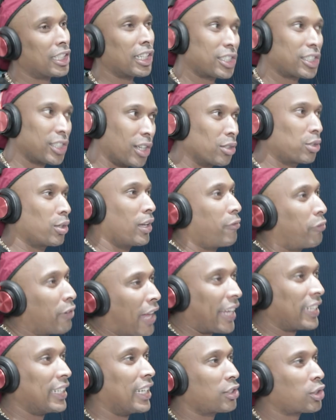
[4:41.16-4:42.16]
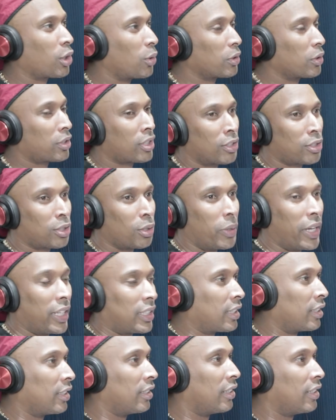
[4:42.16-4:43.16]
touch down to your flying. So,
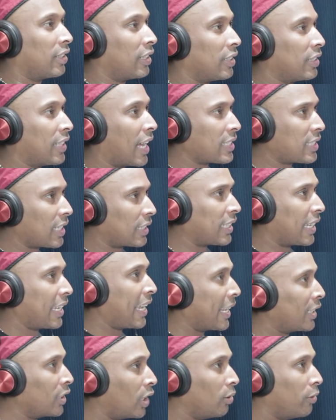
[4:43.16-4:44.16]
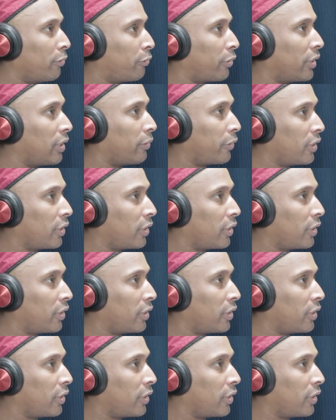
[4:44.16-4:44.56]
wait. That's it, you hear now? For the